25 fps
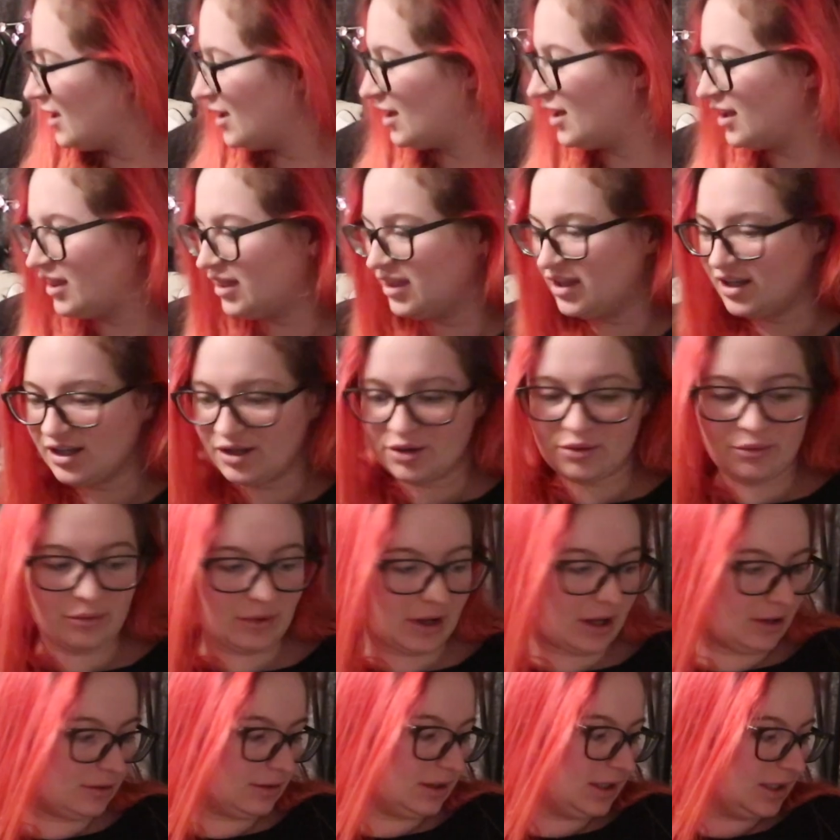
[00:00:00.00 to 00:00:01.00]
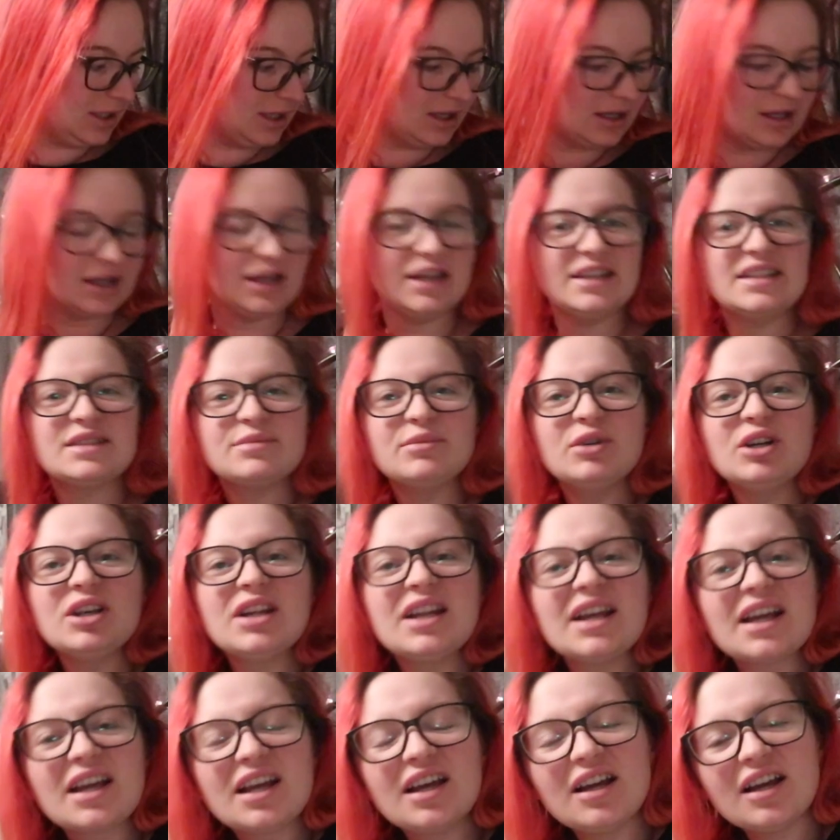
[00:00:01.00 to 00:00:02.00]
I think, well, it's more
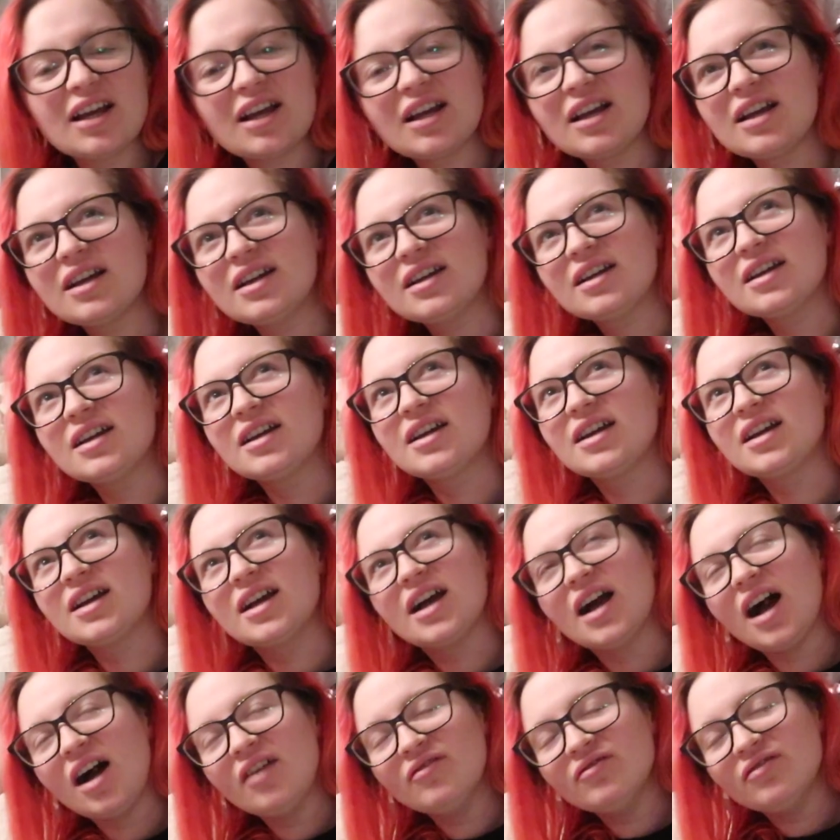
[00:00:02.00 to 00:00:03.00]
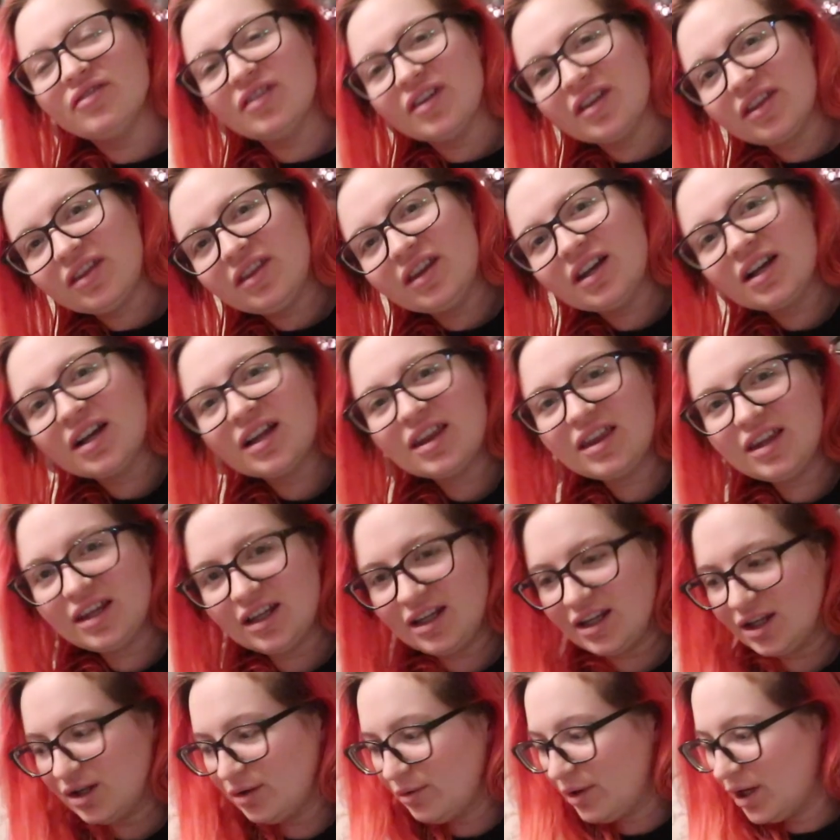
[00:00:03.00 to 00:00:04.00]
like a comfort thing, I
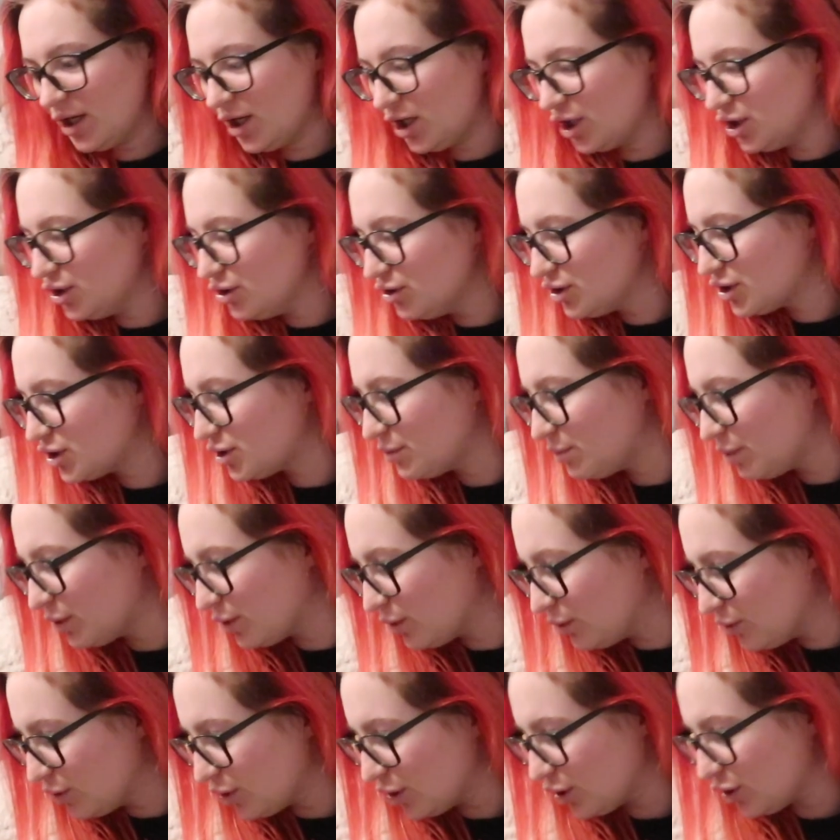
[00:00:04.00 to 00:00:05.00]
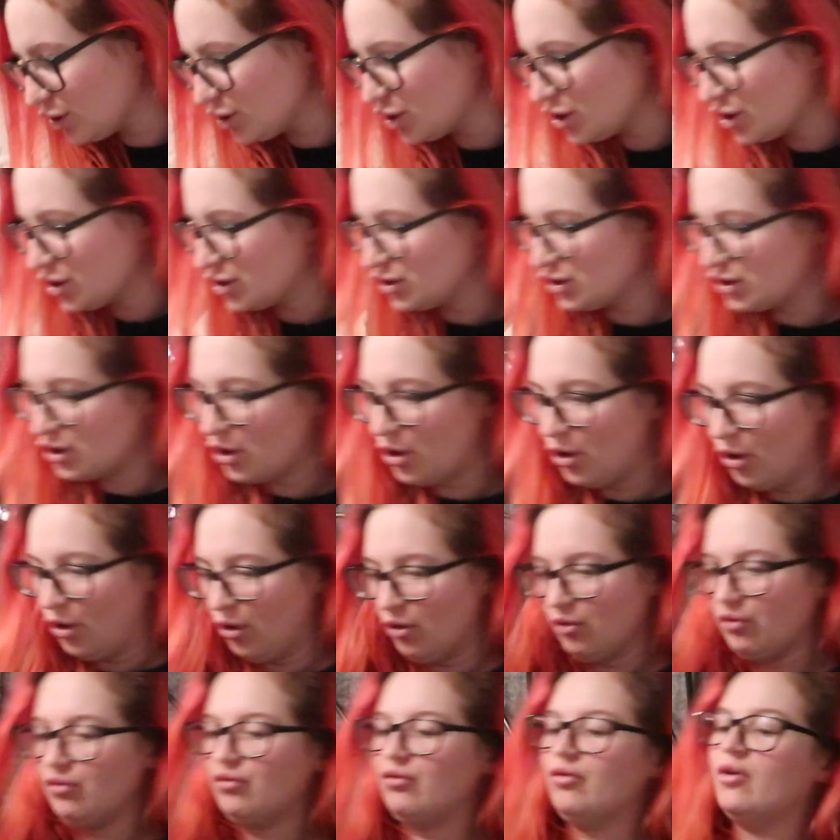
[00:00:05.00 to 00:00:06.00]
think, in a way. I used to put all the cushions
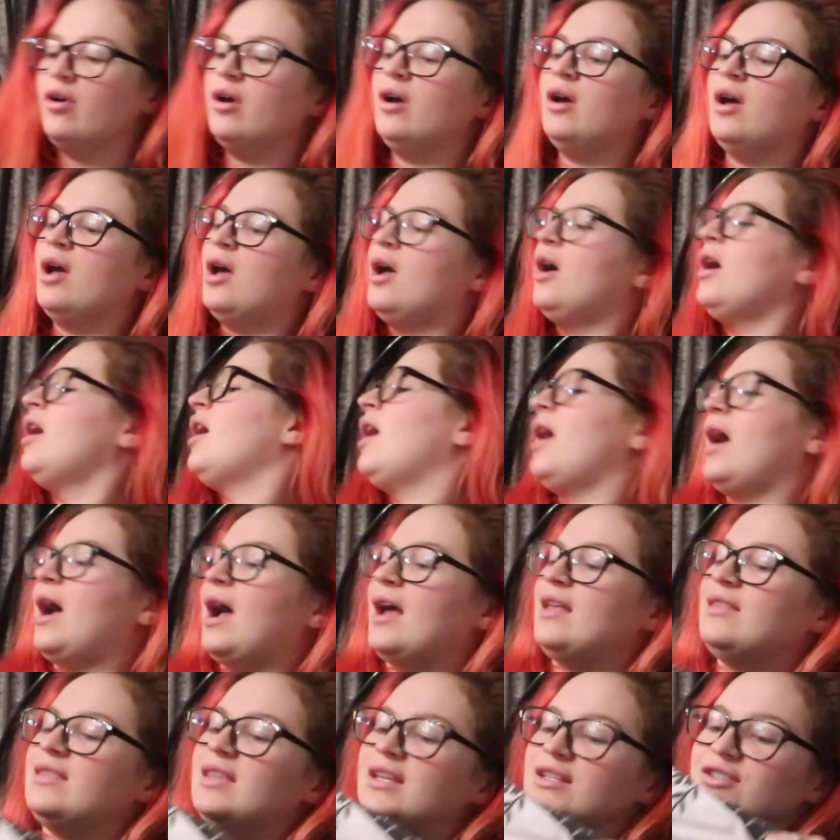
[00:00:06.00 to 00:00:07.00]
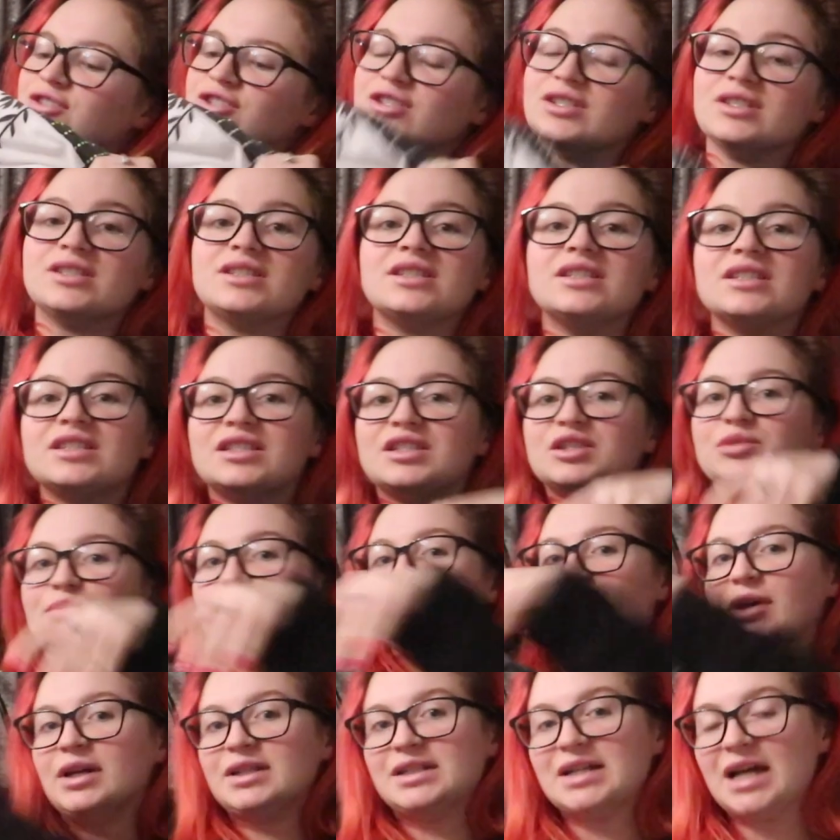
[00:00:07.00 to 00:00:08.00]
off and then just
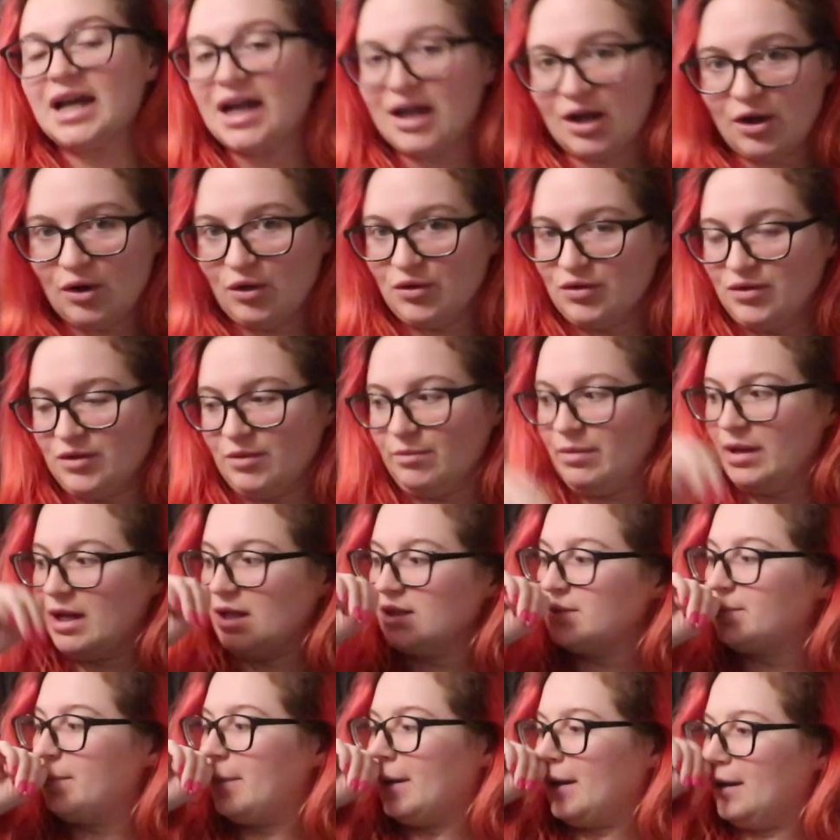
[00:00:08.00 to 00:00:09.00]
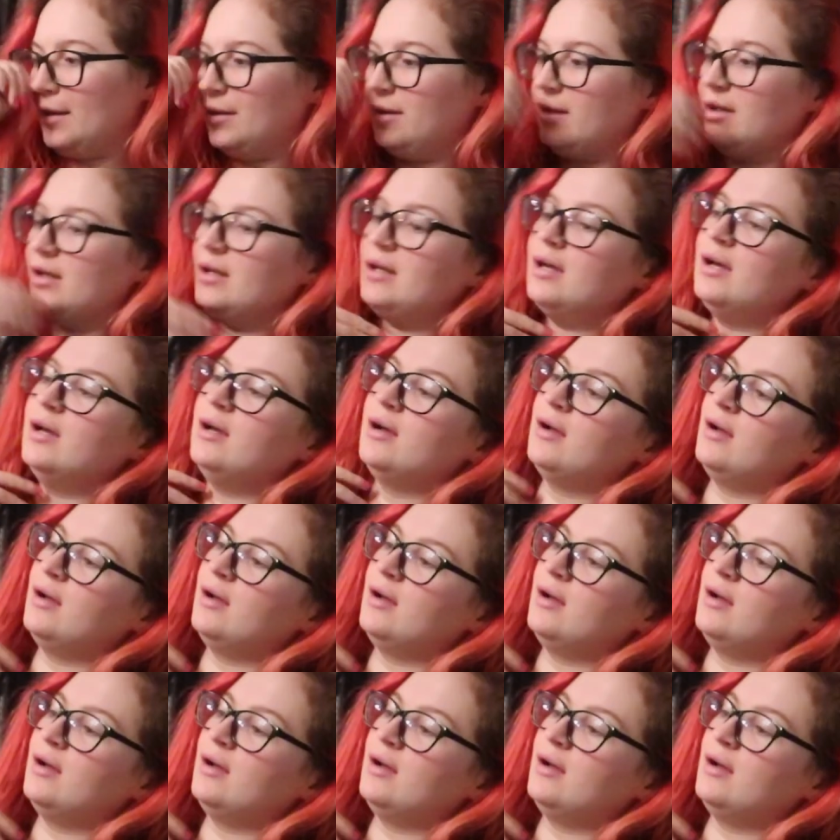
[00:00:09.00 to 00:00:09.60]
spread out on the bed. But I think